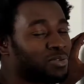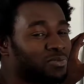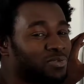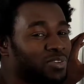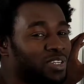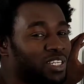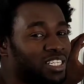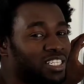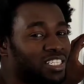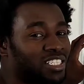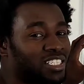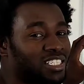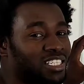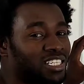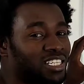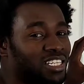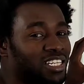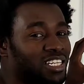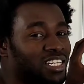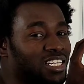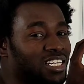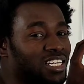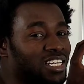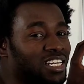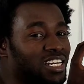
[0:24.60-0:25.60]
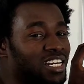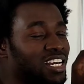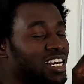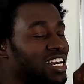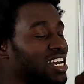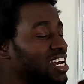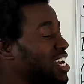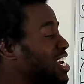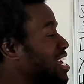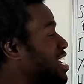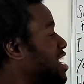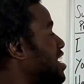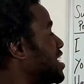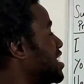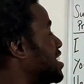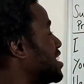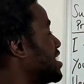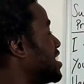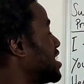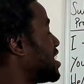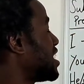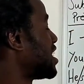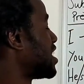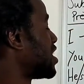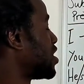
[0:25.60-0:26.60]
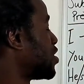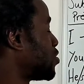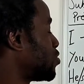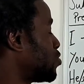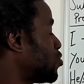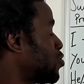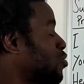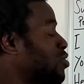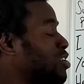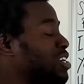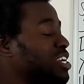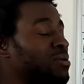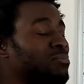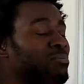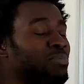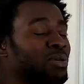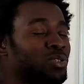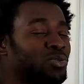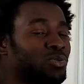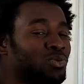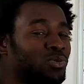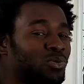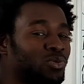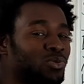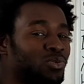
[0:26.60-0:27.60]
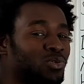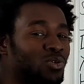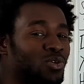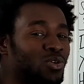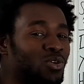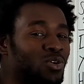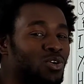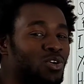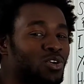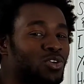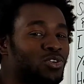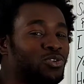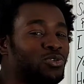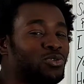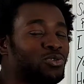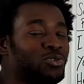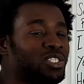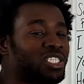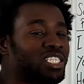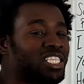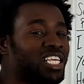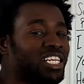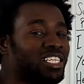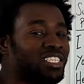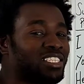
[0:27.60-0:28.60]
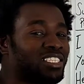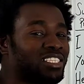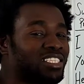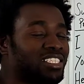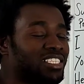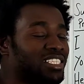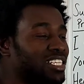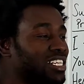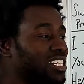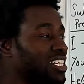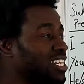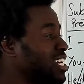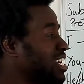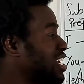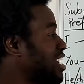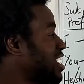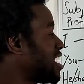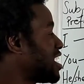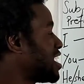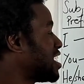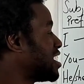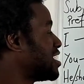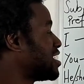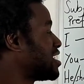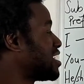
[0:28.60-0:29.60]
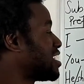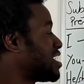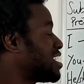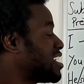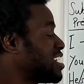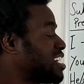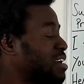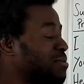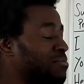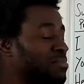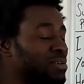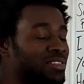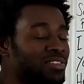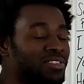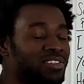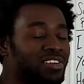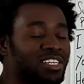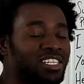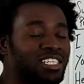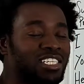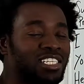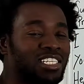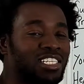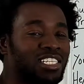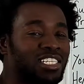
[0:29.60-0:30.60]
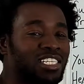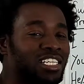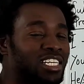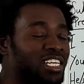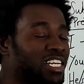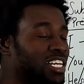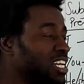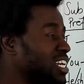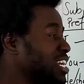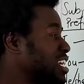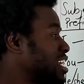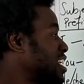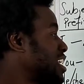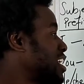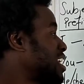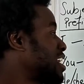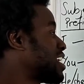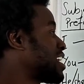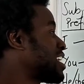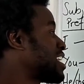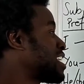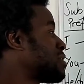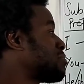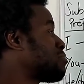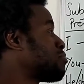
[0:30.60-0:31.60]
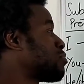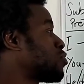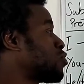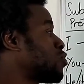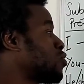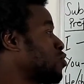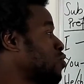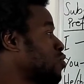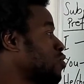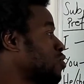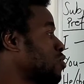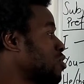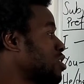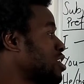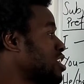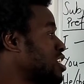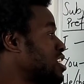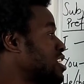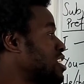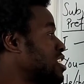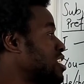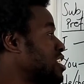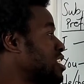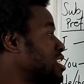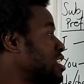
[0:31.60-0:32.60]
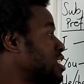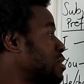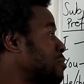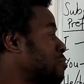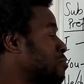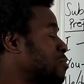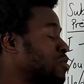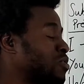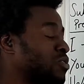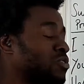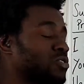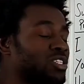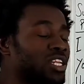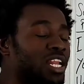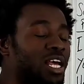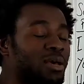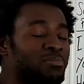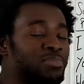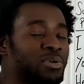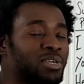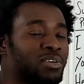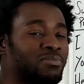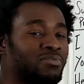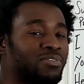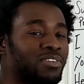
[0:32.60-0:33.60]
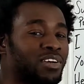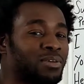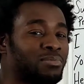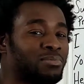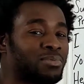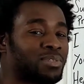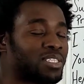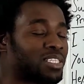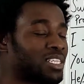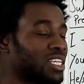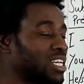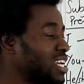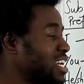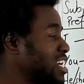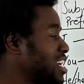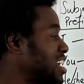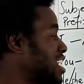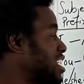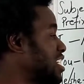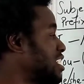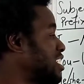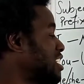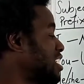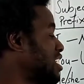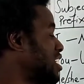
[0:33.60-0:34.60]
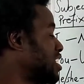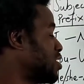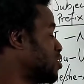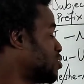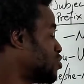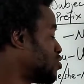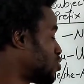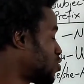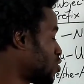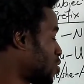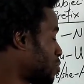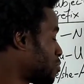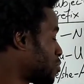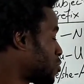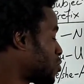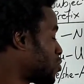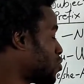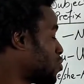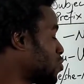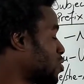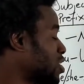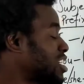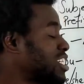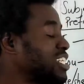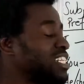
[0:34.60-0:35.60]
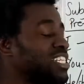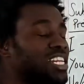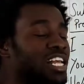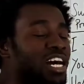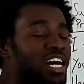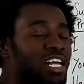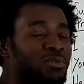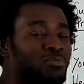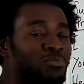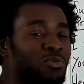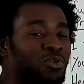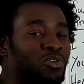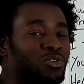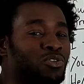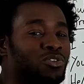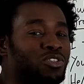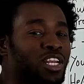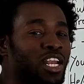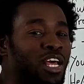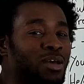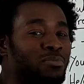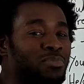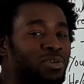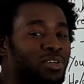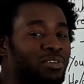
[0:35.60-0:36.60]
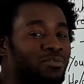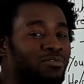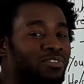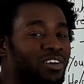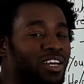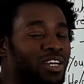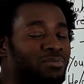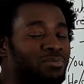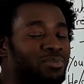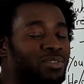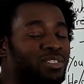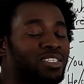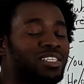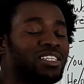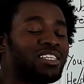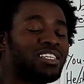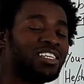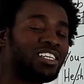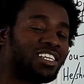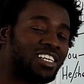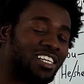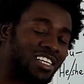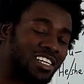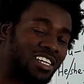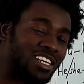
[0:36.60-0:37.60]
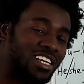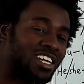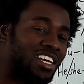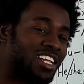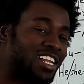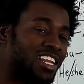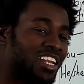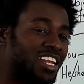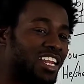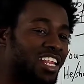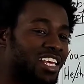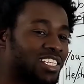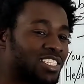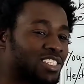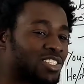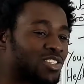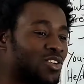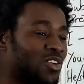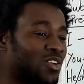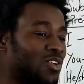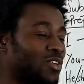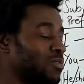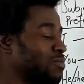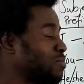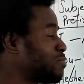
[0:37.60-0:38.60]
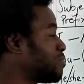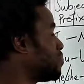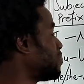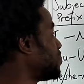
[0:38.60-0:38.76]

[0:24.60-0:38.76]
prefix. And rule number two, use tense. And number three, keep ku in monosyllabic verbs and drop ku in non-monosyllabic verbs. Let's go.